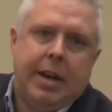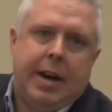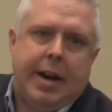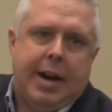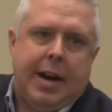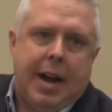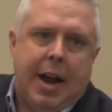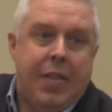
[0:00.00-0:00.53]

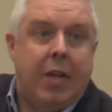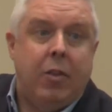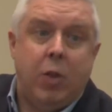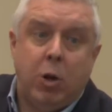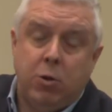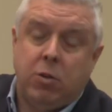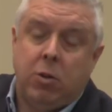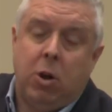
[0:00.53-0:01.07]
Uh, and that,
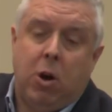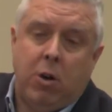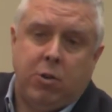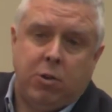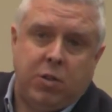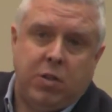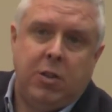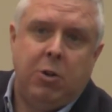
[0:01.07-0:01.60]
those laws
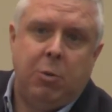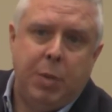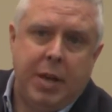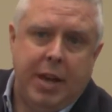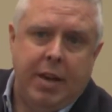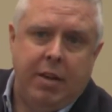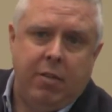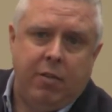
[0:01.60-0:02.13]
are still
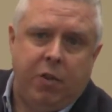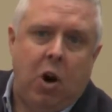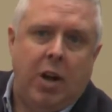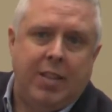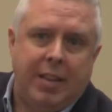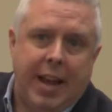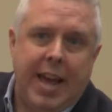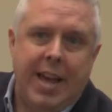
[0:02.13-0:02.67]
being
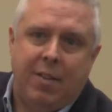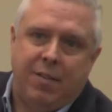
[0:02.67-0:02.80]
fought today.